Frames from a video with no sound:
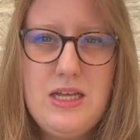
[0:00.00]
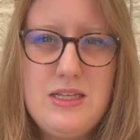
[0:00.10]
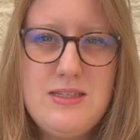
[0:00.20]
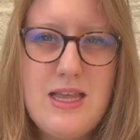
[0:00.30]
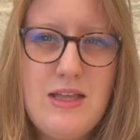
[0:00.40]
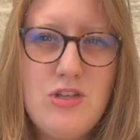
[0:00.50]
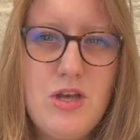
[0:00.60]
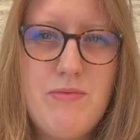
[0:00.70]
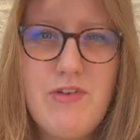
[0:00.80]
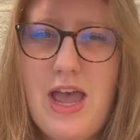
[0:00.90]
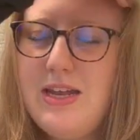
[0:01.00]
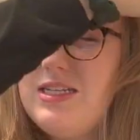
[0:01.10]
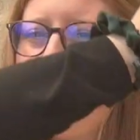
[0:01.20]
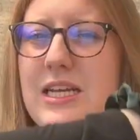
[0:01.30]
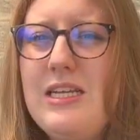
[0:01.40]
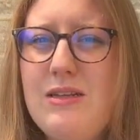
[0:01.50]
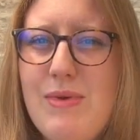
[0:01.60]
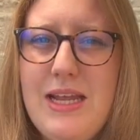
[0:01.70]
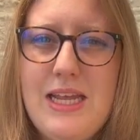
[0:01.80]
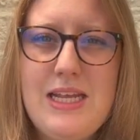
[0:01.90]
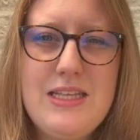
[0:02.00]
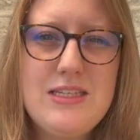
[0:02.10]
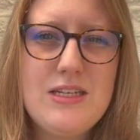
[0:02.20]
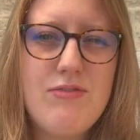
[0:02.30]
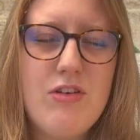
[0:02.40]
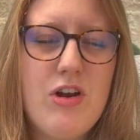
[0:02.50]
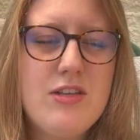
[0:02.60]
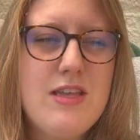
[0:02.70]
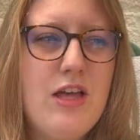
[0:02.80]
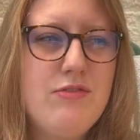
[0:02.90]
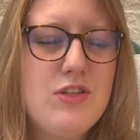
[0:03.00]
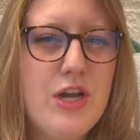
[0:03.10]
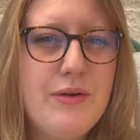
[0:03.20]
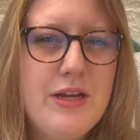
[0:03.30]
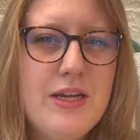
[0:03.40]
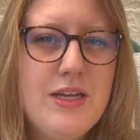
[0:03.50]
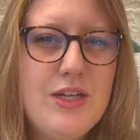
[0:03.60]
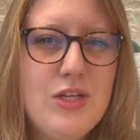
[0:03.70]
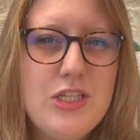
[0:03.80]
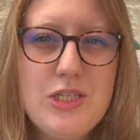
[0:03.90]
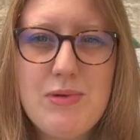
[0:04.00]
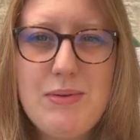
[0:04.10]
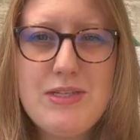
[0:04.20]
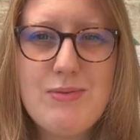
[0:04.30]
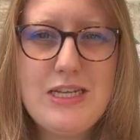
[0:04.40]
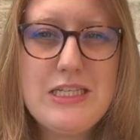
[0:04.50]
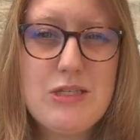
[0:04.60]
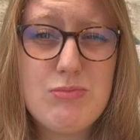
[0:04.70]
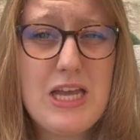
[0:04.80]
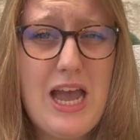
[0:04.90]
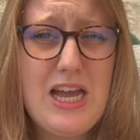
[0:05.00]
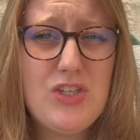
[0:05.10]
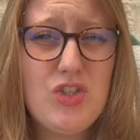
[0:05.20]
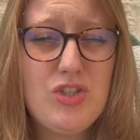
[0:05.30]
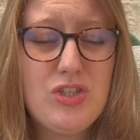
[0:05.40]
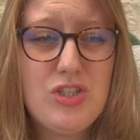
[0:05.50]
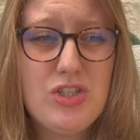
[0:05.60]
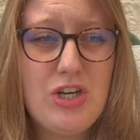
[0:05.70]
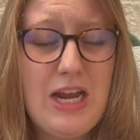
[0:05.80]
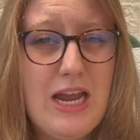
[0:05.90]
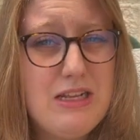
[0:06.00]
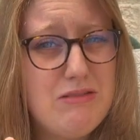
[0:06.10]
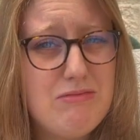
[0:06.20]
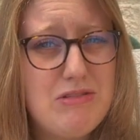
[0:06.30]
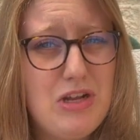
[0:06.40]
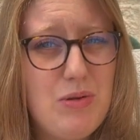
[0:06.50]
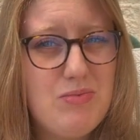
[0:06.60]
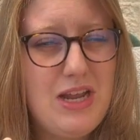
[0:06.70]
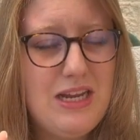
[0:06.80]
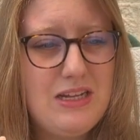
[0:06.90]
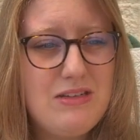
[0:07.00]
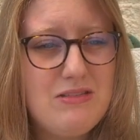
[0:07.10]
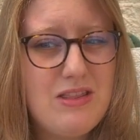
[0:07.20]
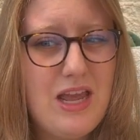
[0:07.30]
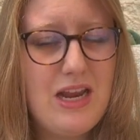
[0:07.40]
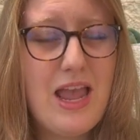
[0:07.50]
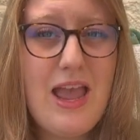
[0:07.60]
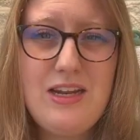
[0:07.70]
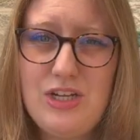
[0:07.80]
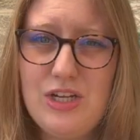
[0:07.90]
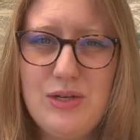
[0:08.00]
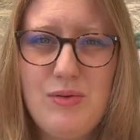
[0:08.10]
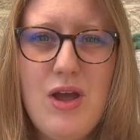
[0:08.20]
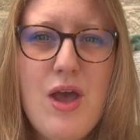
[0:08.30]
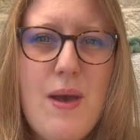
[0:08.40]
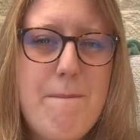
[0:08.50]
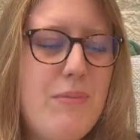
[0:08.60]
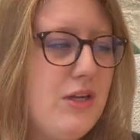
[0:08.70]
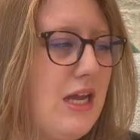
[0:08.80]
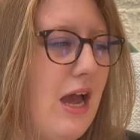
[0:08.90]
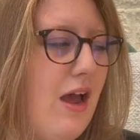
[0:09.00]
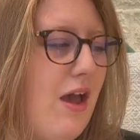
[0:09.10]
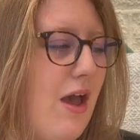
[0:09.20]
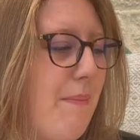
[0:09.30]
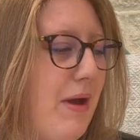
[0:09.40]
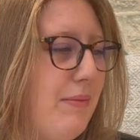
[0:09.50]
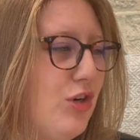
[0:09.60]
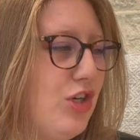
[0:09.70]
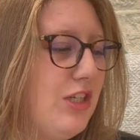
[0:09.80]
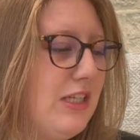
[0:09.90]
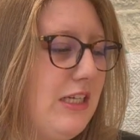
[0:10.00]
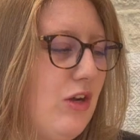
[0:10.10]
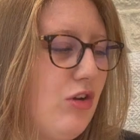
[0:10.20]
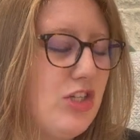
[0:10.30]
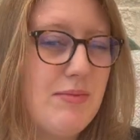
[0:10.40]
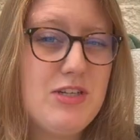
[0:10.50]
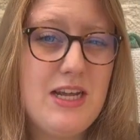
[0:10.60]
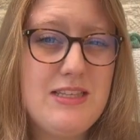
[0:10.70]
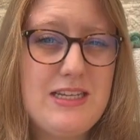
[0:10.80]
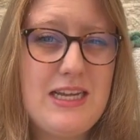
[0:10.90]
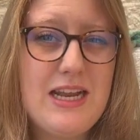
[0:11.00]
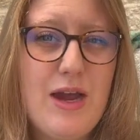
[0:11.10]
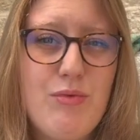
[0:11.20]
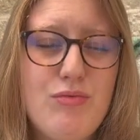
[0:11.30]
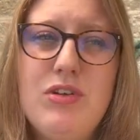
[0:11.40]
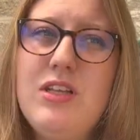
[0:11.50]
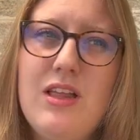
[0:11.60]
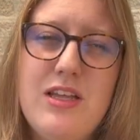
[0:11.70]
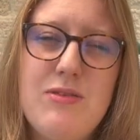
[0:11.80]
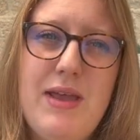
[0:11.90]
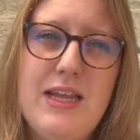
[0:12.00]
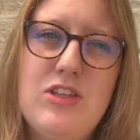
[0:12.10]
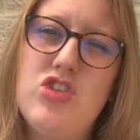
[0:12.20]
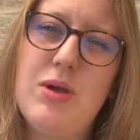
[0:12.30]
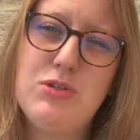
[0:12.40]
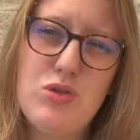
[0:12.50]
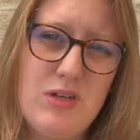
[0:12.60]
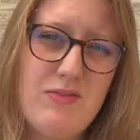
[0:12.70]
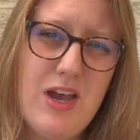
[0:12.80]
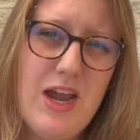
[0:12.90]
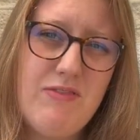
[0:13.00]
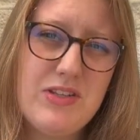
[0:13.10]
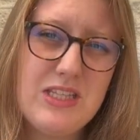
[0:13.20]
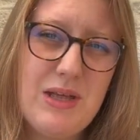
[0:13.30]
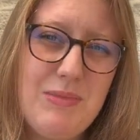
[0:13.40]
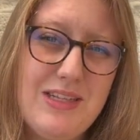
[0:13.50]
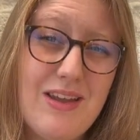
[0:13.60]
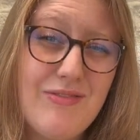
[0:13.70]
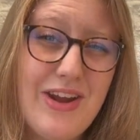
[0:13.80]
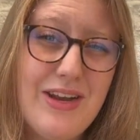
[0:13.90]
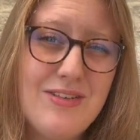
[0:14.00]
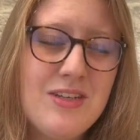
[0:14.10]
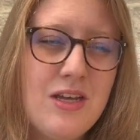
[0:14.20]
setup for editing, make it easier for herself. So she may be spending some cash on getting an updated thing. Anywho, but yeah, I'm currently on chapter 19. I would really like to make it to chapter 25, and then that means I've read